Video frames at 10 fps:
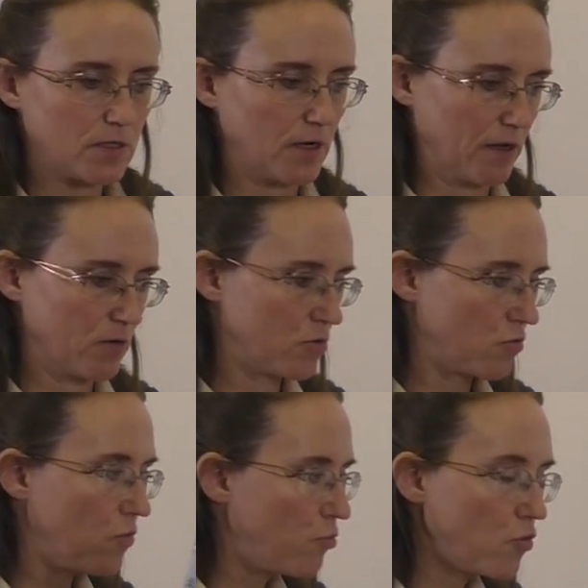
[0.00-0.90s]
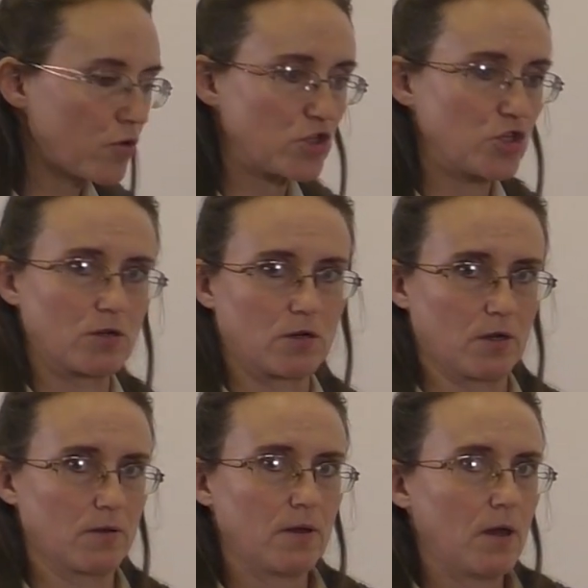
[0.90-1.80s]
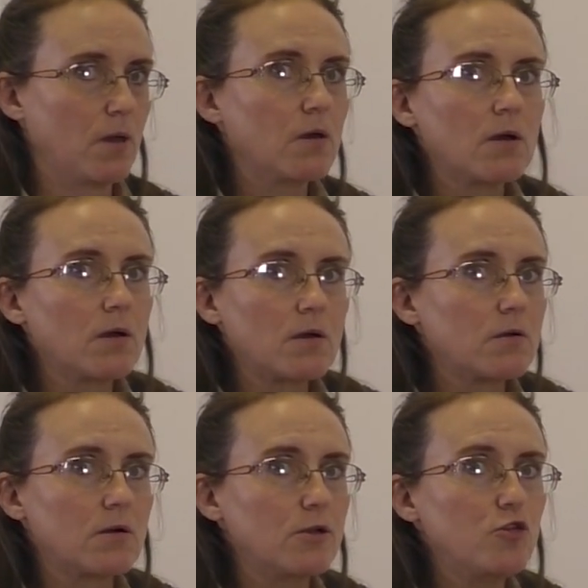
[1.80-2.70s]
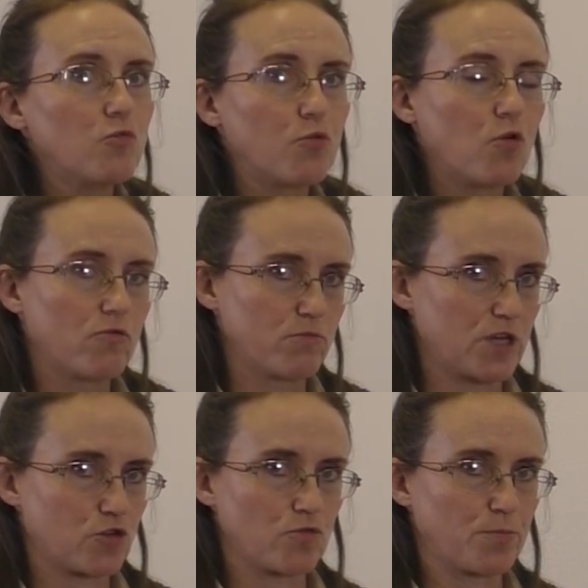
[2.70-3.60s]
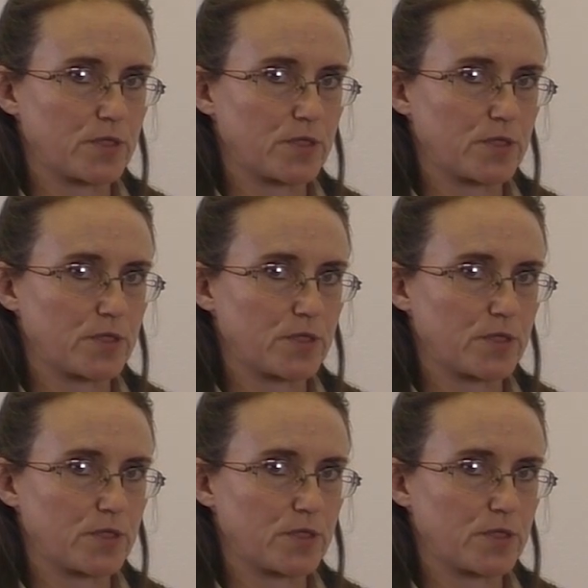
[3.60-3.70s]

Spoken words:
because there are usually more telephone interviews.